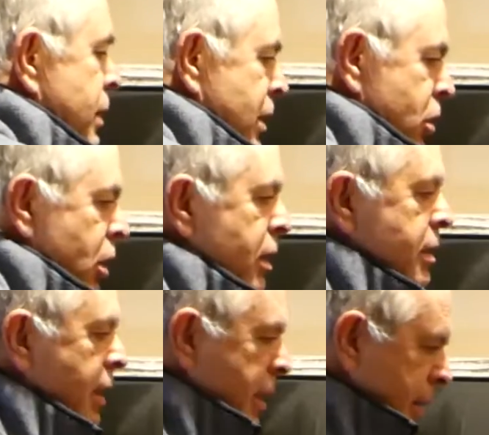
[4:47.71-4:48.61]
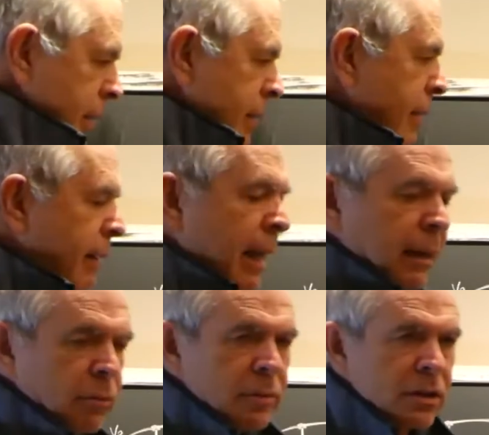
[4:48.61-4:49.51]
with each other and
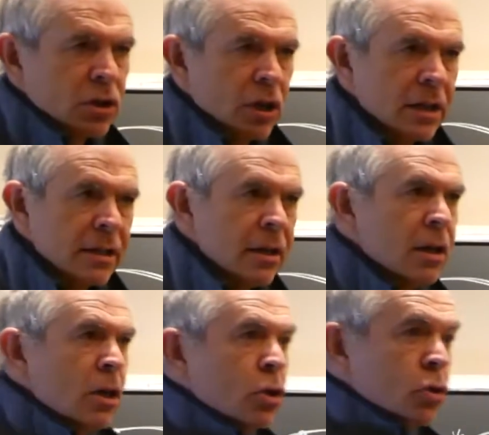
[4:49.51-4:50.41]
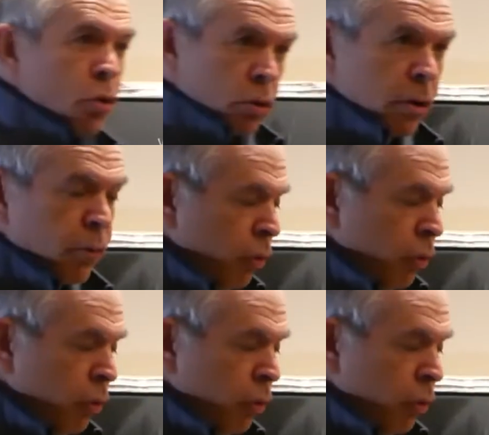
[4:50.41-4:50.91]
interact with each other through the